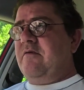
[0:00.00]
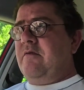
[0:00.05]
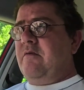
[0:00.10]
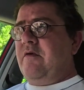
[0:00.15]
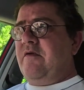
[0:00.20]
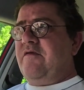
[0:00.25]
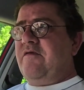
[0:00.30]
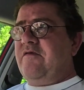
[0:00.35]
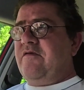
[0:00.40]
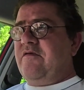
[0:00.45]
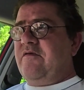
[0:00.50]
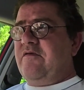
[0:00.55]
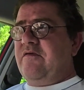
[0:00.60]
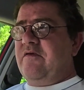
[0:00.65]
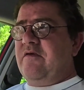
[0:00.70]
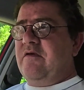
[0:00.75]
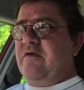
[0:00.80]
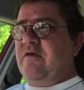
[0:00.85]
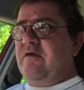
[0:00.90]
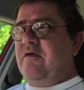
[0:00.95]

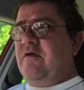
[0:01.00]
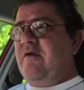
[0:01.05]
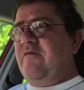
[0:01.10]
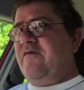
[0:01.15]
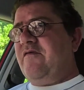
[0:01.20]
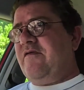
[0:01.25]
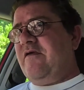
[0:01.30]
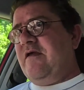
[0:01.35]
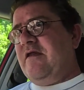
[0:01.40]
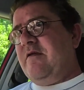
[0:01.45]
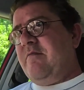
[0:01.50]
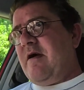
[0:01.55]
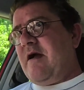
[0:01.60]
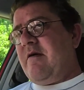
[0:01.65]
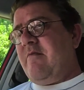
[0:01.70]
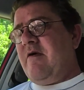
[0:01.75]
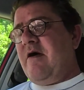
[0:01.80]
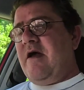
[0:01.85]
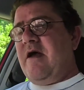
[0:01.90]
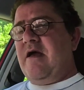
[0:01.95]
which obviously in the
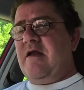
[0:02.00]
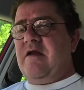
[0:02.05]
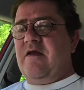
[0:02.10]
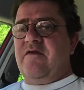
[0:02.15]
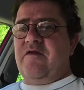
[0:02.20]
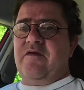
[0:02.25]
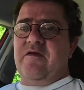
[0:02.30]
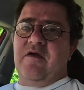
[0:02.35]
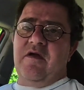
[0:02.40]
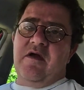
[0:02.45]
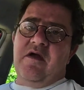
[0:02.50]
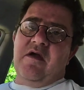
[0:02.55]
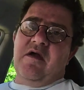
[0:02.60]
back of my head, like the